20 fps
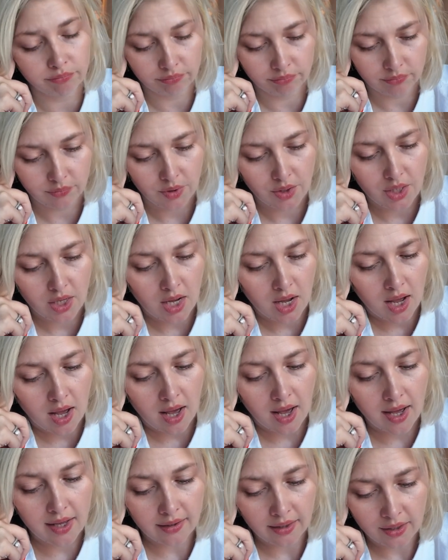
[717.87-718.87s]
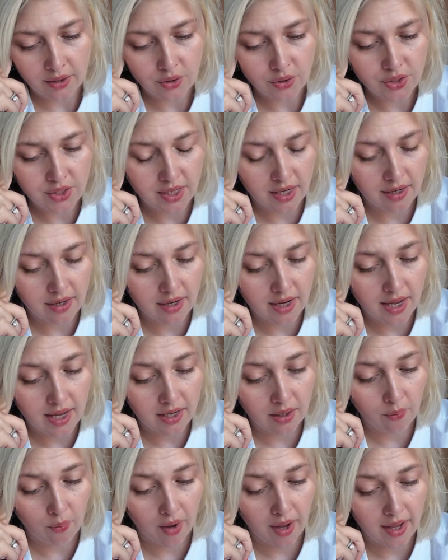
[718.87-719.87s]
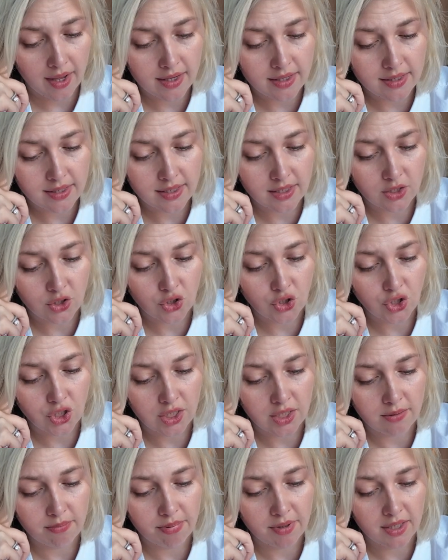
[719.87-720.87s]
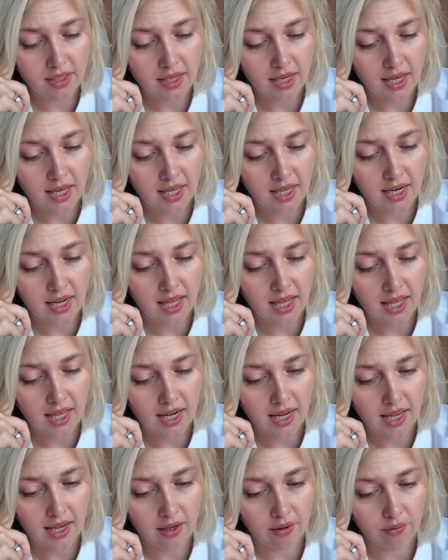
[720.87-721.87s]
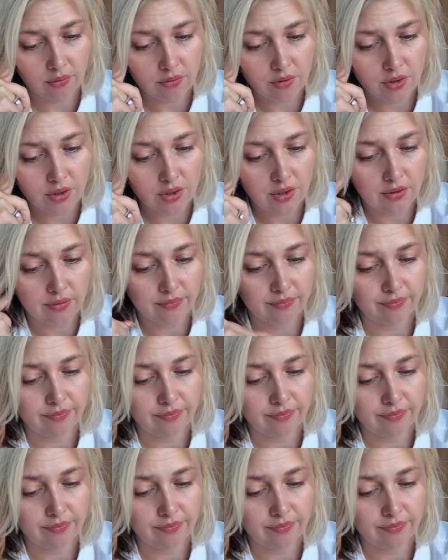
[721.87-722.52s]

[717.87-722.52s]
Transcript: I let her stay anyway since she'd be in and out.